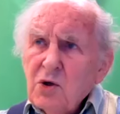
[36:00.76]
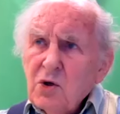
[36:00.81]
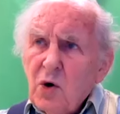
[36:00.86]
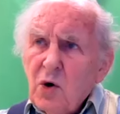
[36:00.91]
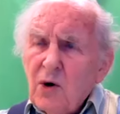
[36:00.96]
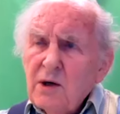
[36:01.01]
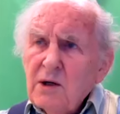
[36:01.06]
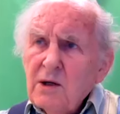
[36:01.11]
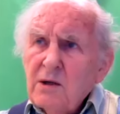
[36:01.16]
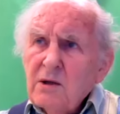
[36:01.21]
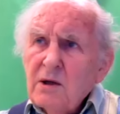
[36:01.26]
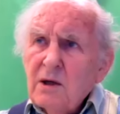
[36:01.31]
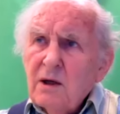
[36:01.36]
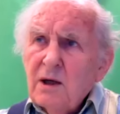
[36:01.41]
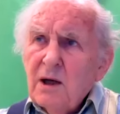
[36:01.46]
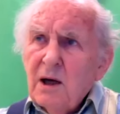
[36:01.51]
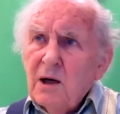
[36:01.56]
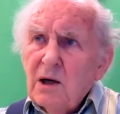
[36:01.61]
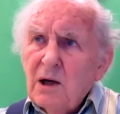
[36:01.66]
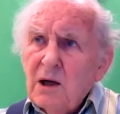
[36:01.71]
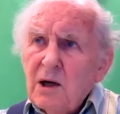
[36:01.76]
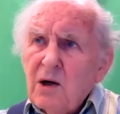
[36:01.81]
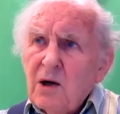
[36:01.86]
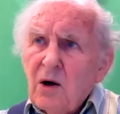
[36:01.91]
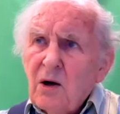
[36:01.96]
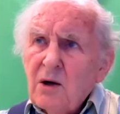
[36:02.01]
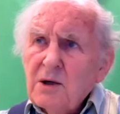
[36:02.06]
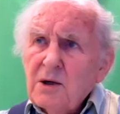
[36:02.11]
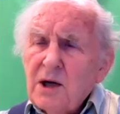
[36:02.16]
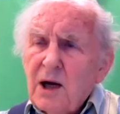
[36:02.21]
joint, early
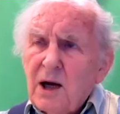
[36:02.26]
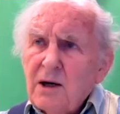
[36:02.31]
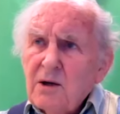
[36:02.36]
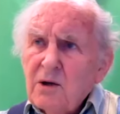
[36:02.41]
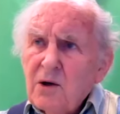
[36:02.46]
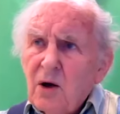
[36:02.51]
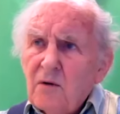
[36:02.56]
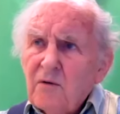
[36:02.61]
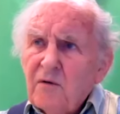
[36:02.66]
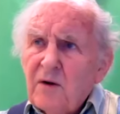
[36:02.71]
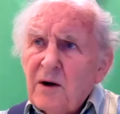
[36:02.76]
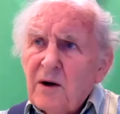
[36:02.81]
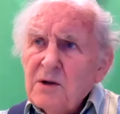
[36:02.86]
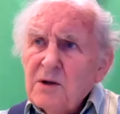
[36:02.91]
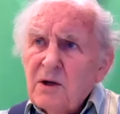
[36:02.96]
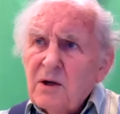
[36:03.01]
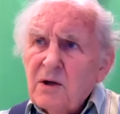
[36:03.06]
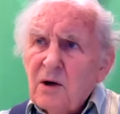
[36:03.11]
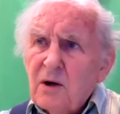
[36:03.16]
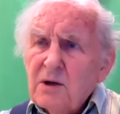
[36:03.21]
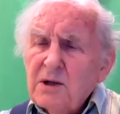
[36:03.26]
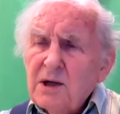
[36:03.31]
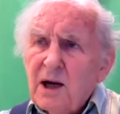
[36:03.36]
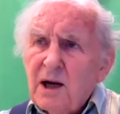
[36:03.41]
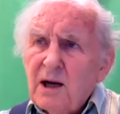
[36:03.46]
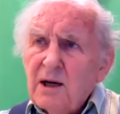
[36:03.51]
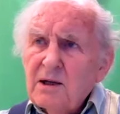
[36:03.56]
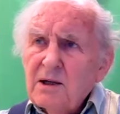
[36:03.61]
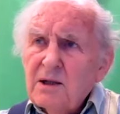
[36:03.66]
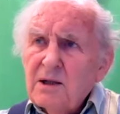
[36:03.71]
contact, non-functional
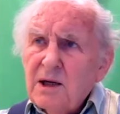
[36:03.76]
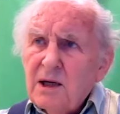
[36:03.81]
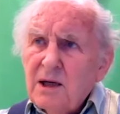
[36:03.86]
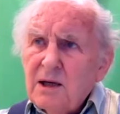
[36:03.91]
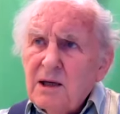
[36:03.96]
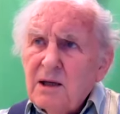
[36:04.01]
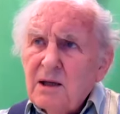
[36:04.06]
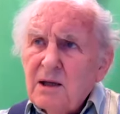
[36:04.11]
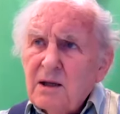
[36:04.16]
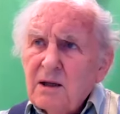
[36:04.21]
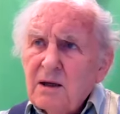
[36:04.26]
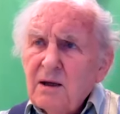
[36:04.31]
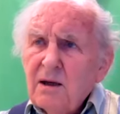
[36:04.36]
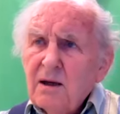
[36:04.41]
contact, teeth,